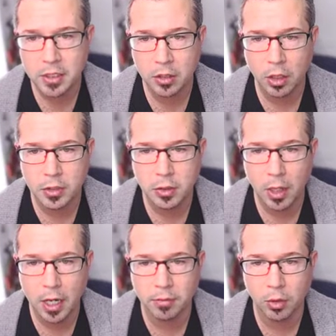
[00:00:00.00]
you can also
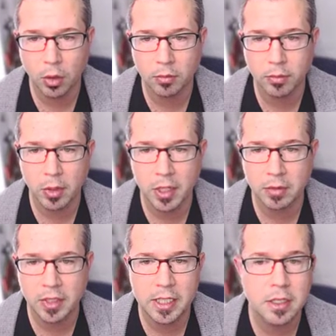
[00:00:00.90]
hover over one
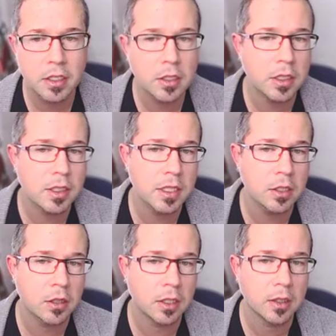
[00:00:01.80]
of these and you can see
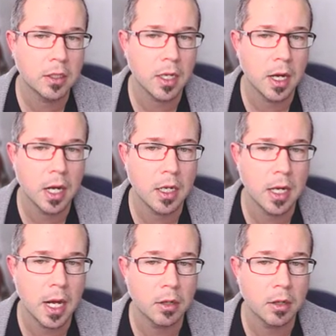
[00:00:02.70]
you can click on